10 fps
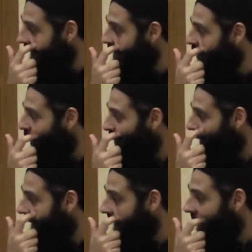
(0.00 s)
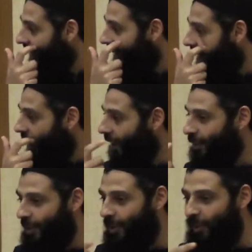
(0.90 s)
is the following. Uh,
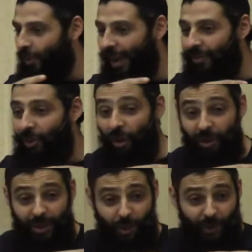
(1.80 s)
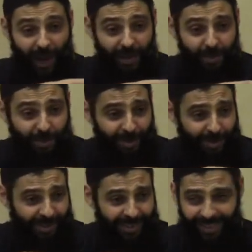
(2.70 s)
do, do, you have a car? Do you drive?
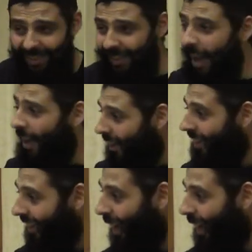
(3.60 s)
Uh, yeah.